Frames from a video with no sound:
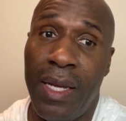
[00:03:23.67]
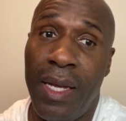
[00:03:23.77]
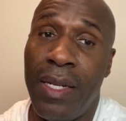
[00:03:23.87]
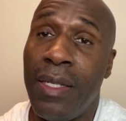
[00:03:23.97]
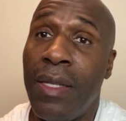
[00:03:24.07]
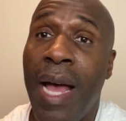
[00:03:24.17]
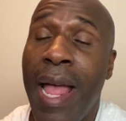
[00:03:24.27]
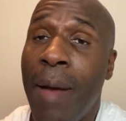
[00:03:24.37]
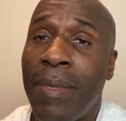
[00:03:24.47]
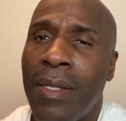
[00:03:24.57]
in the
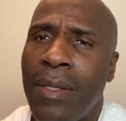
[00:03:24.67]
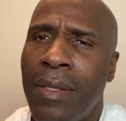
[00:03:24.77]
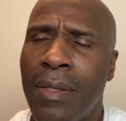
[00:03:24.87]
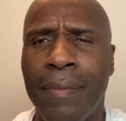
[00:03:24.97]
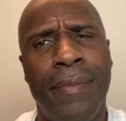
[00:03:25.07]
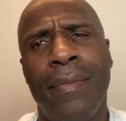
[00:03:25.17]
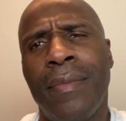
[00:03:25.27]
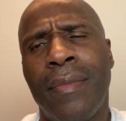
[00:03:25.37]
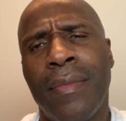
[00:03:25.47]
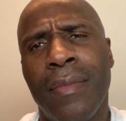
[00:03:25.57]
Hamptons,
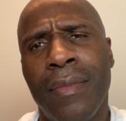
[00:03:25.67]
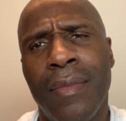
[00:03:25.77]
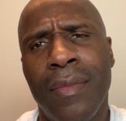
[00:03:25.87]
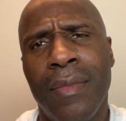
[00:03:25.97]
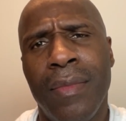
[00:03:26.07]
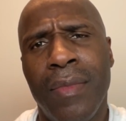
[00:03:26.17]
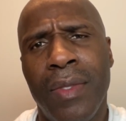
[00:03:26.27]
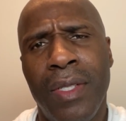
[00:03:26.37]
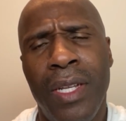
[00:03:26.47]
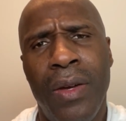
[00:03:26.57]

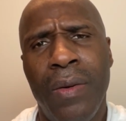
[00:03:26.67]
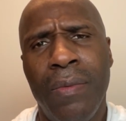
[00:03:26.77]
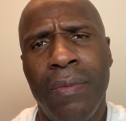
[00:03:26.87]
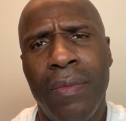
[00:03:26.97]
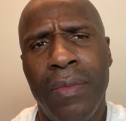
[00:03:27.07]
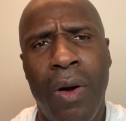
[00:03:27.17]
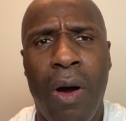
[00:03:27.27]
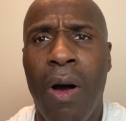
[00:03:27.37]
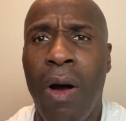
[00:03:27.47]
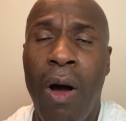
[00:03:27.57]
you know,
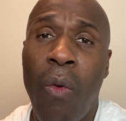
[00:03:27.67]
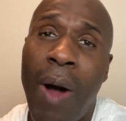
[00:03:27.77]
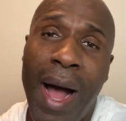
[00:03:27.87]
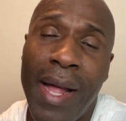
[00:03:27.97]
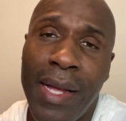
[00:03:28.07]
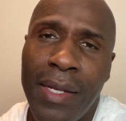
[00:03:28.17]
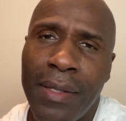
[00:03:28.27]
or Hawaii.